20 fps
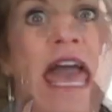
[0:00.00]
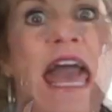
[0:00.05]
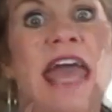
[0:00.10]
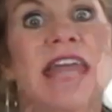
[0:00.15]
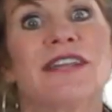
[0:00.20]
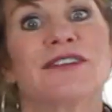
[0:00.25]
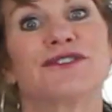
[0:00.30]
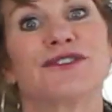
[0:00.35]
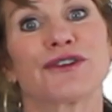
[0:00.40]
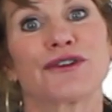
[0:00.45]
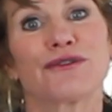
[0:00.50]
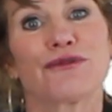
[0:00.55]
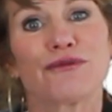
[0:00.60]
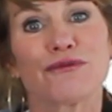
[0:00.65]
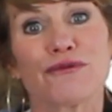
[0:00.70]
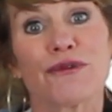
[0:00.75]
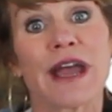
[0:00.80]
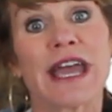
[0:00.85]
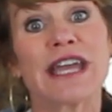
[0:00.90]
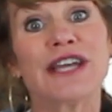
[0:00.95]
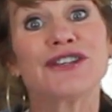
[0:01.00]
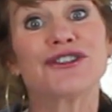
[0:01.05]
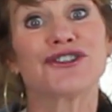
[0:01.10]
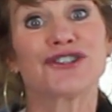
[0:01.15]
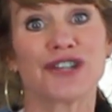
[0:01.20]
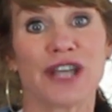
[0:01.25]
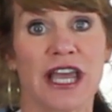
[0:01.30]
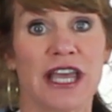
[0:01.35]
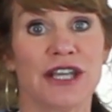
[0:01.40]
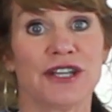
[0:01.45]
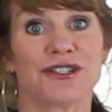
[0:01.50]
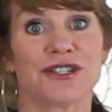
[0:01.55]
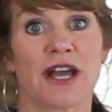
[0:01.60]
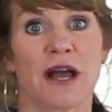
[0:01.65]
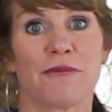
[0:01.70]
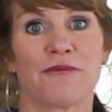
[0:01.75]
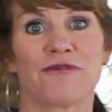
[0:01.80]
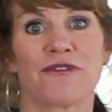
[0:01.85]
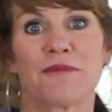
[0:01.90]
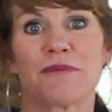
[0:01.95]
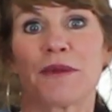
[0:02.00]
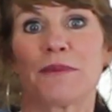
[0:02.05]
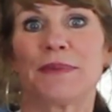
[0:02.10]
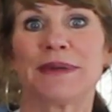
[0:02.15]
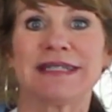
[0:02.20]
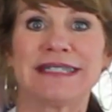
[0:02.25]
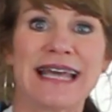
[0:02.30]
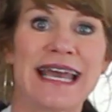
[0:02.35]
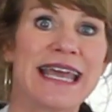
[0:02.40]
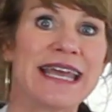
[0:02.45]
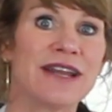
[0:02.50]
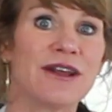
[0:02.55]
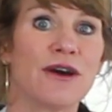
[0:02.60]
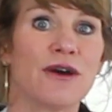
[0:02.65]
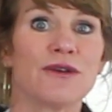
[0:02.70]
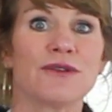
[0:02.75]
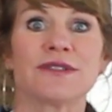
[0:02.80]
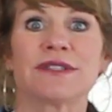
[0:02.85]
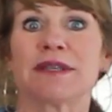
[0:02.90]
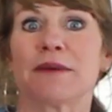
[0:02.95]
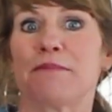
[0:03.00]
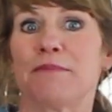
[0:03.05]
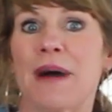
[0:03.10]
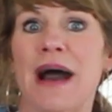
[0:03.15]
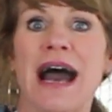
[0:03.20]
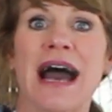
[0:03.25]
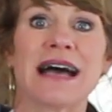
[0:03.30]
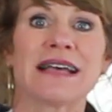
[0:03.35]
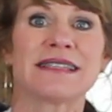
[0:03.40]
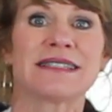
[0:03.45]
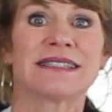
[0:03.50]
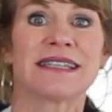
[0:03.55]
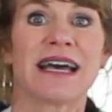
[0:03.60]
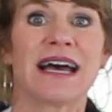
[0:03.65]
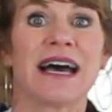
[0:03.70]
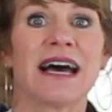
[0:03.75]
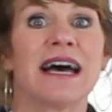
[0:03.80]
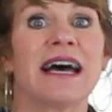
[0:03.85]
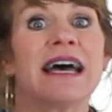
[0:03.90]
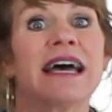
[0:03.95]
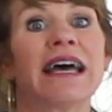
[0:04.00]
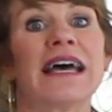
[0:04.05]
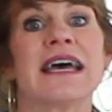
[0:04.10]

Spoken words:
And it's a great change up from the potatoes, the pasta,